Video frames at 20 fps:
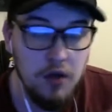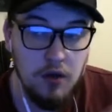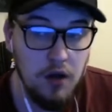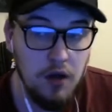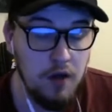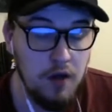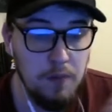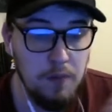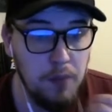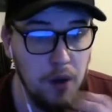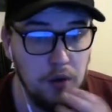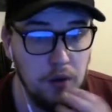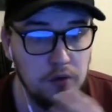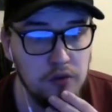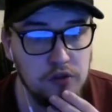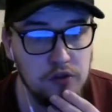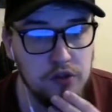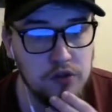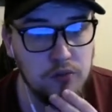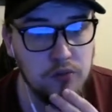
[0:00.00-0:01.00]
I think
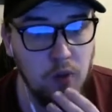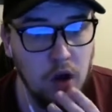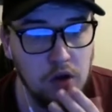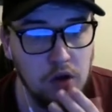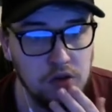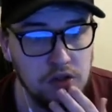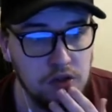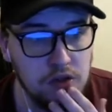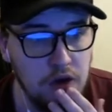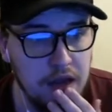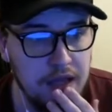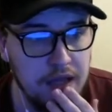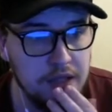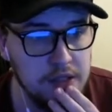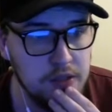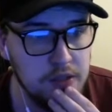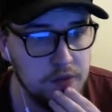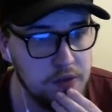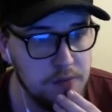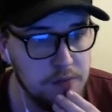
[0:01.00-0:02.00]
Podence just walks straight
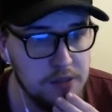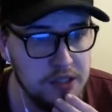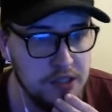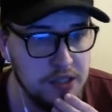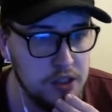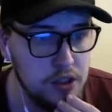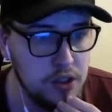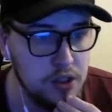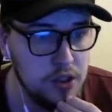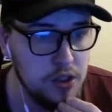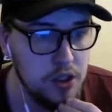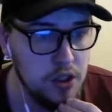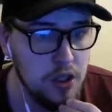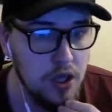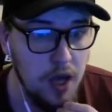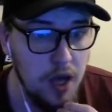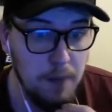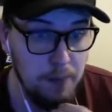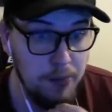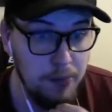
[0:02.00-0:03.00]
into his position
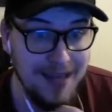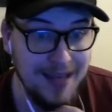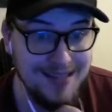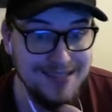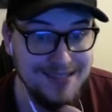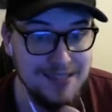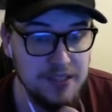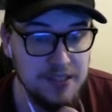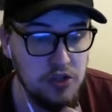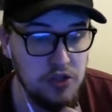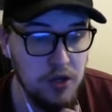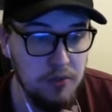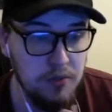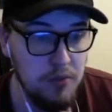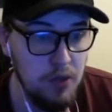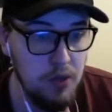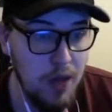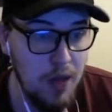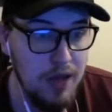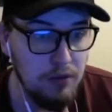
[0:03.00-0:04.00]
and plays
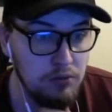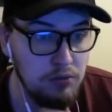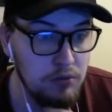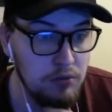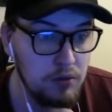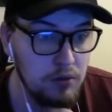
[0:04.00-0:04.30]
extremely well.